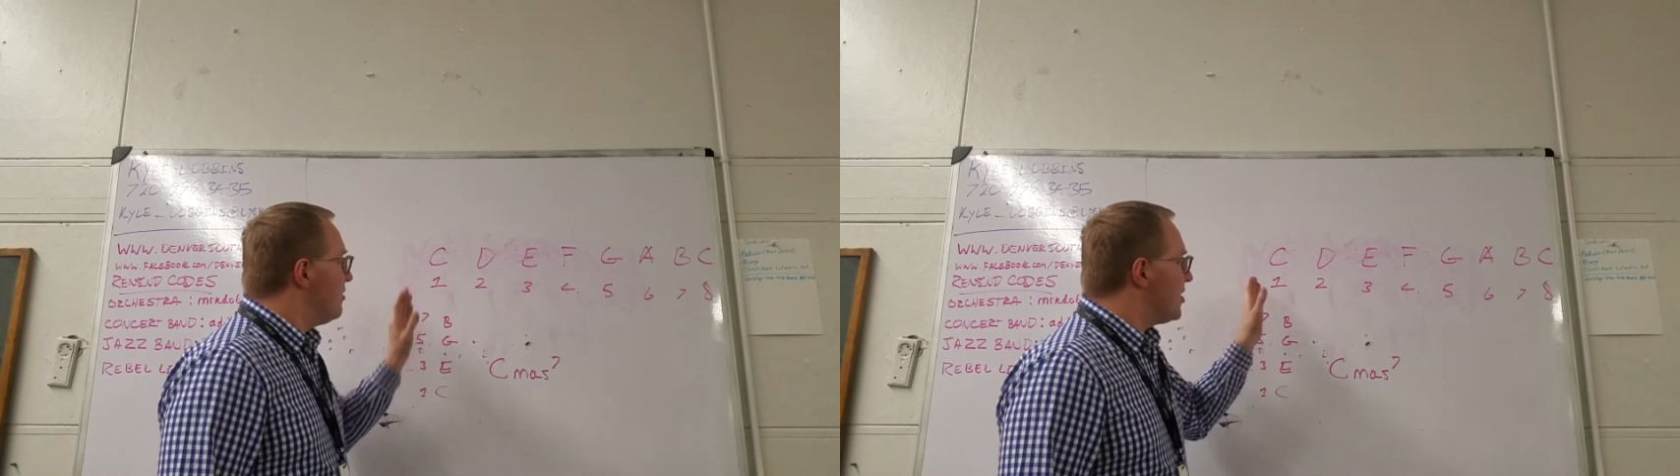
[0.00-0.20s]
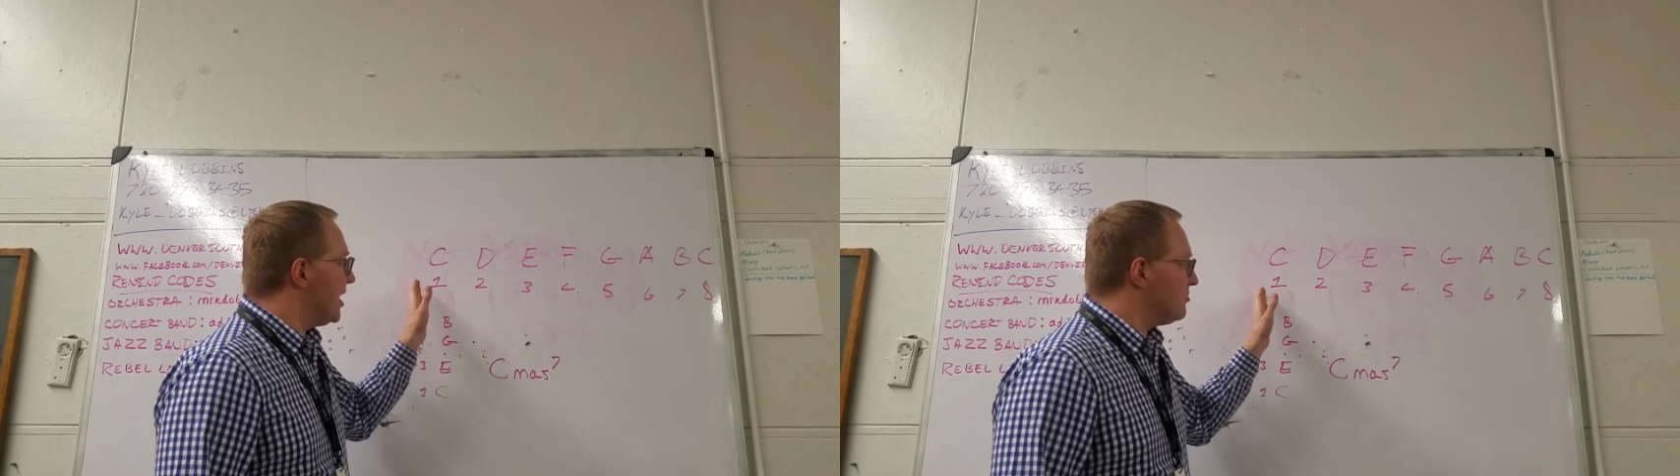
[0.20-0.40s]

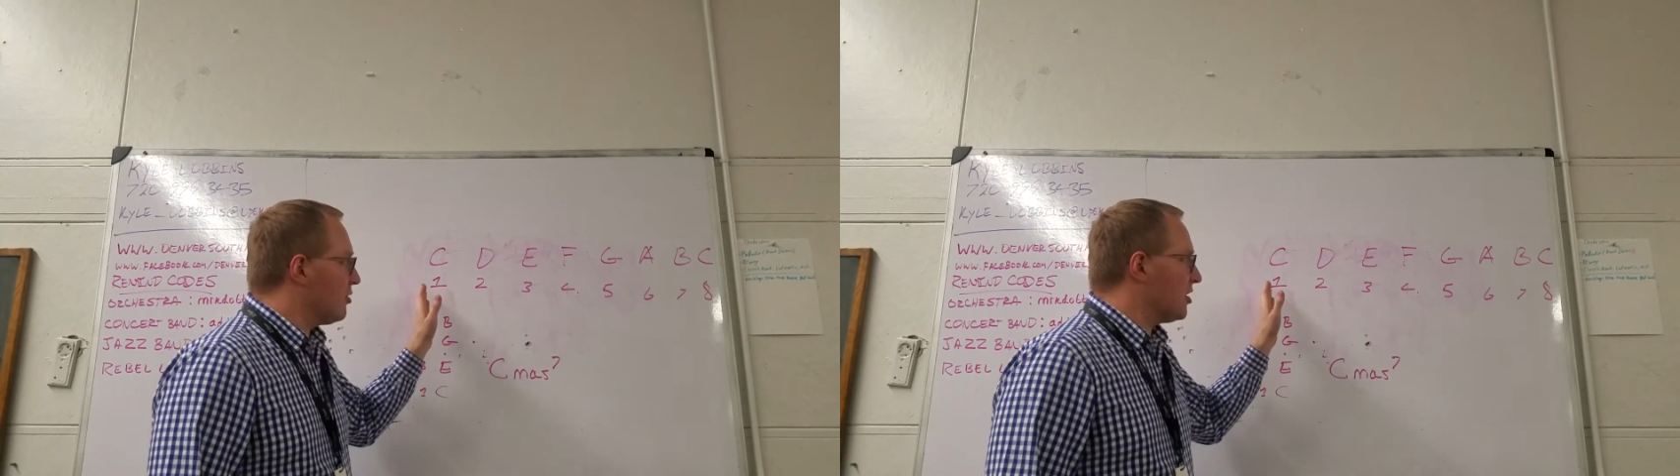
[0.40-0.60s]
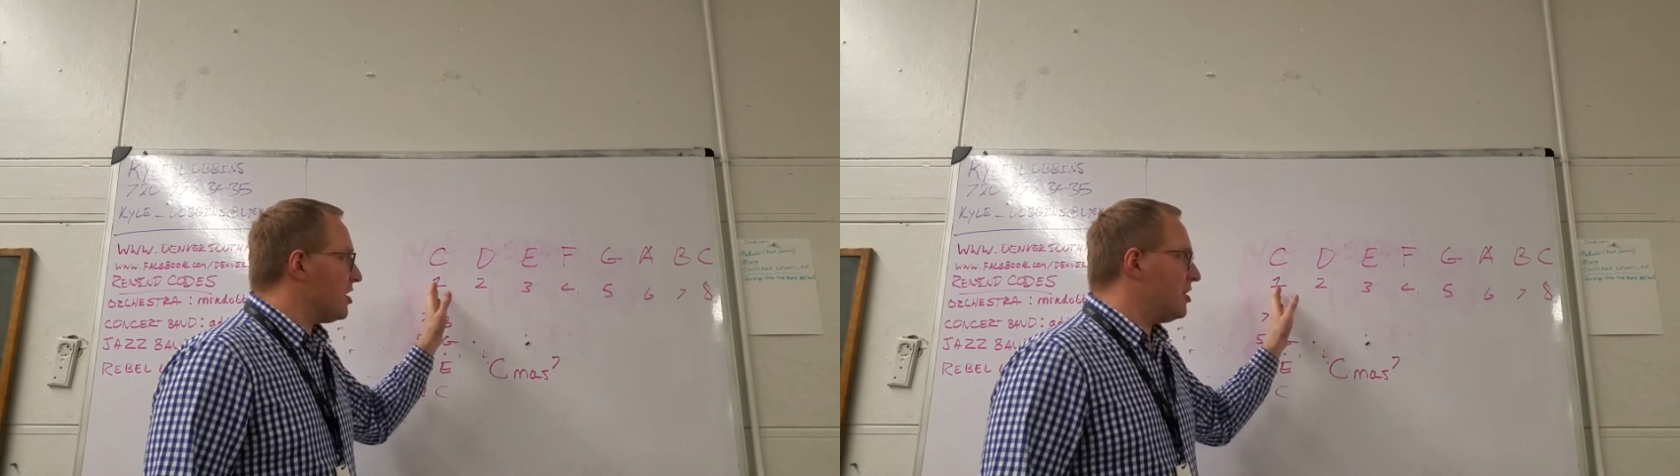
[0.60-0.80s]
That's
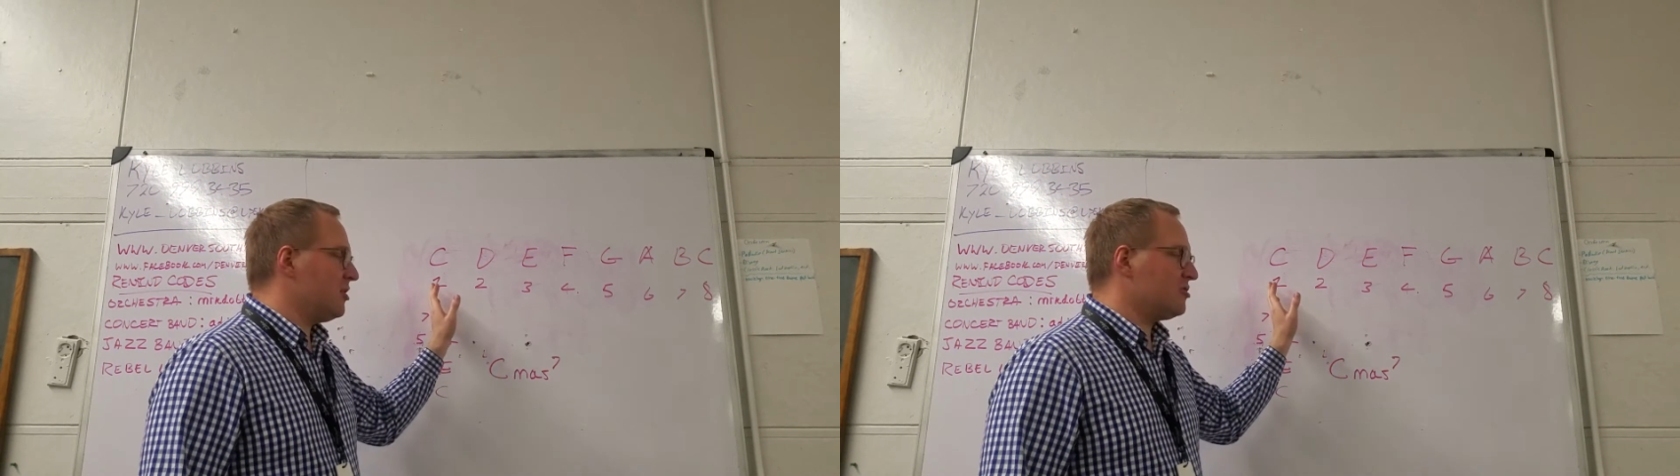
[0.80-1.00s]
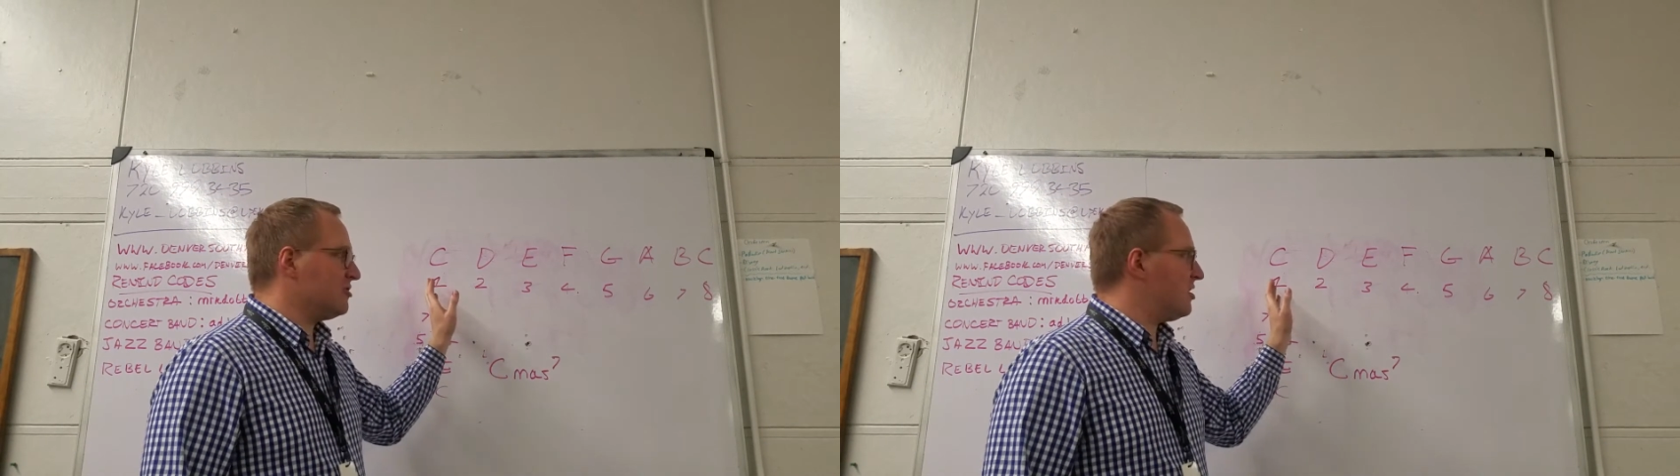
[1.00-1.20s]
where, again,
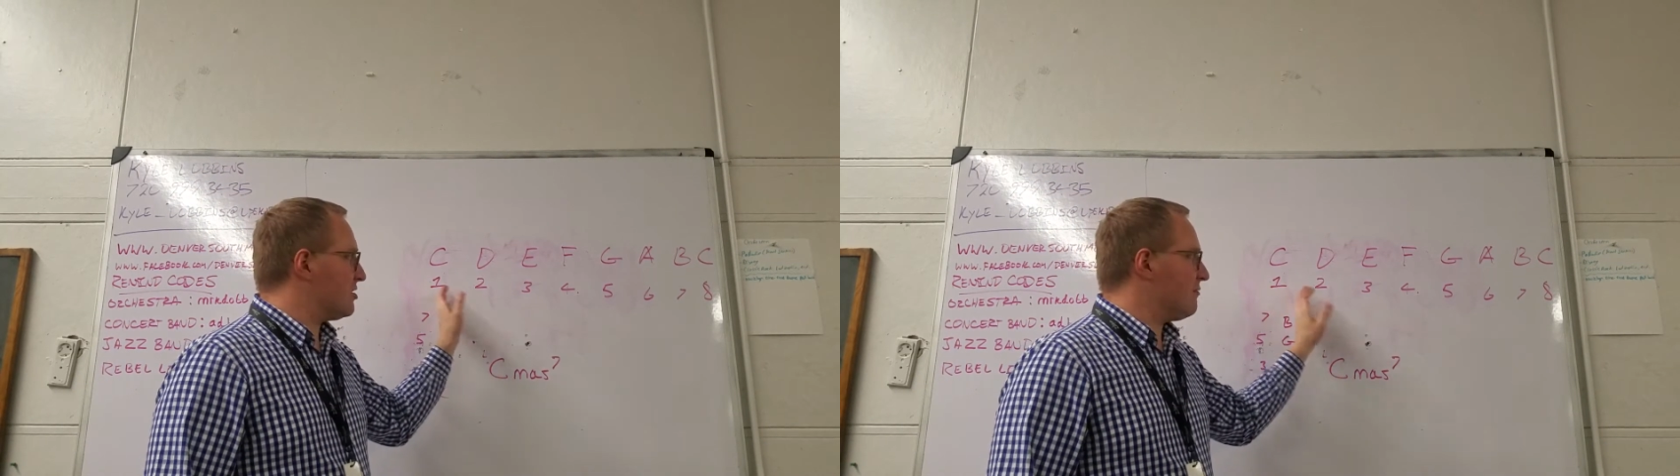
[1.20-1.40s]
you just take the